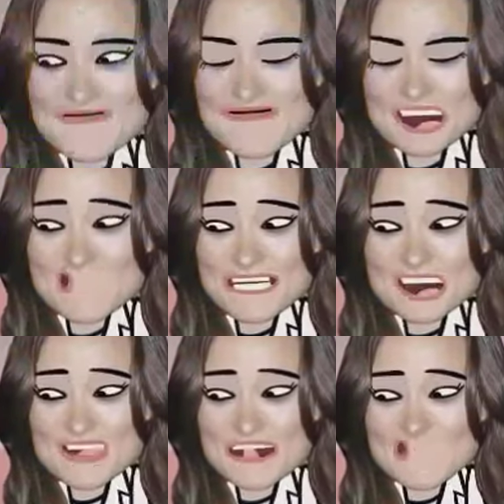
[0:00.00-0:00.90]
Mouse,
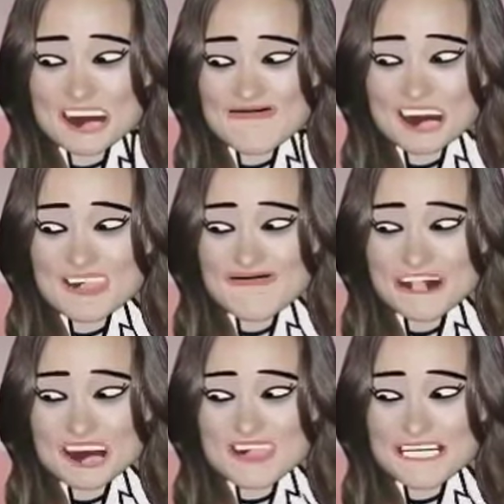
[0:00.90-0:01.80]
another
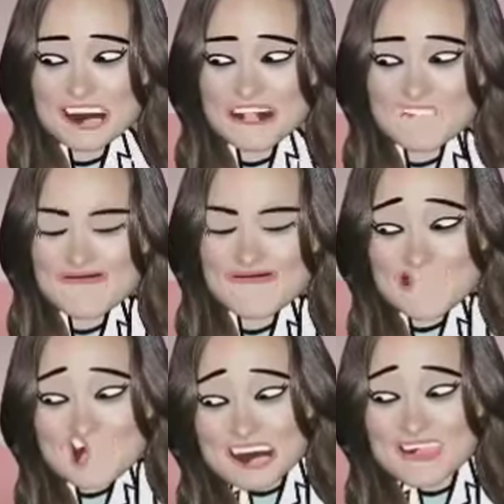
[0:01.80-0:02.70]
impossible case. What?
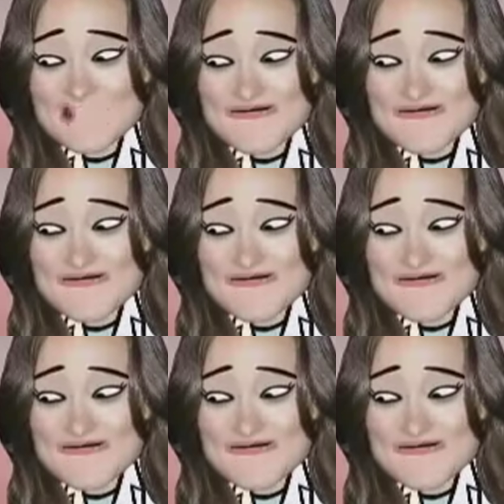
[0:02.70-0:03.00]
You're a real